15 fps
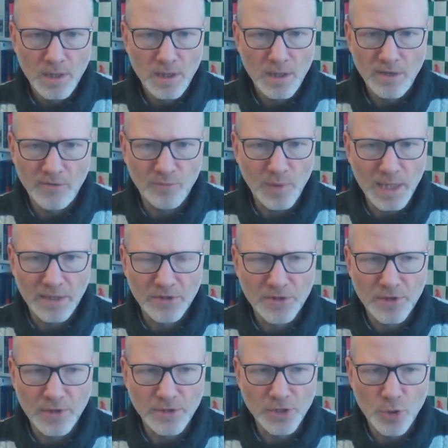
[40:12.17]
if black
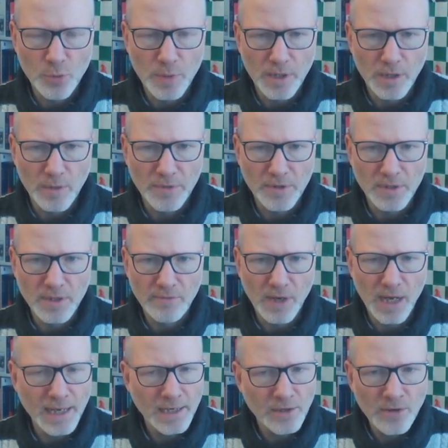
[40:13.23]
starts opening up the d file.
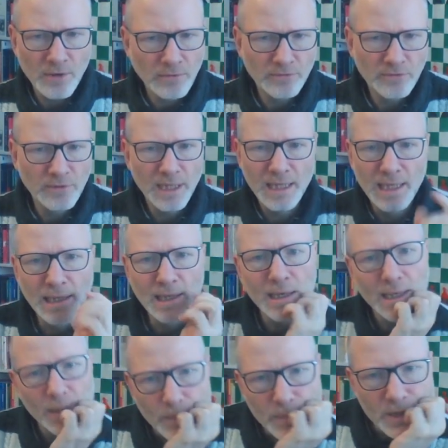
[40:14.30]
I don't really
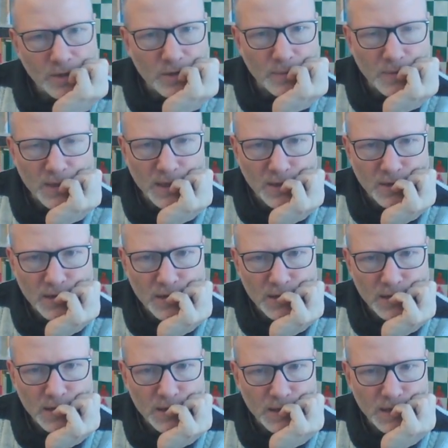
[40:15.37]
like bishop takes
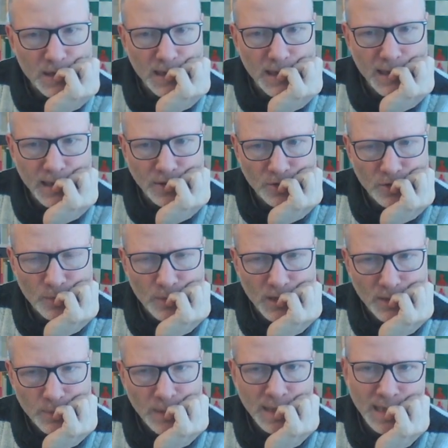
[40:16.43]
d8 so much,
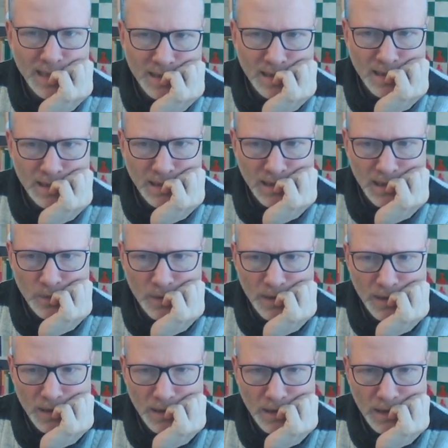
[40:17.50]
but he does it
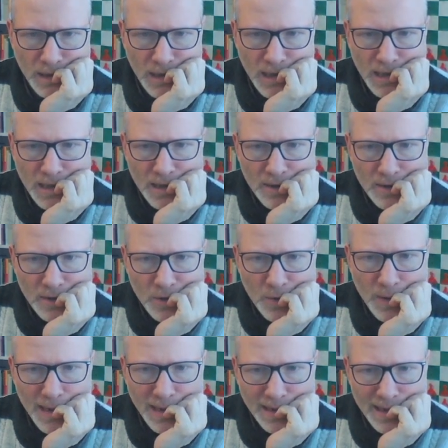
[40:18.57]
anyway. The
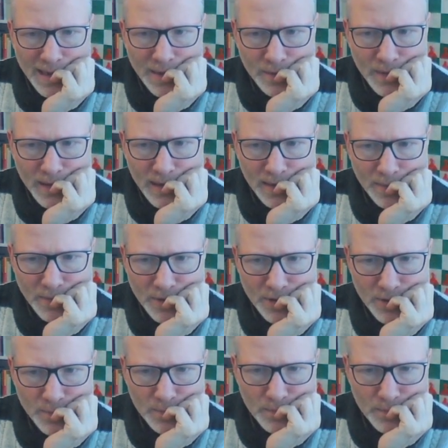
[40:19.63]
queen now recaptures.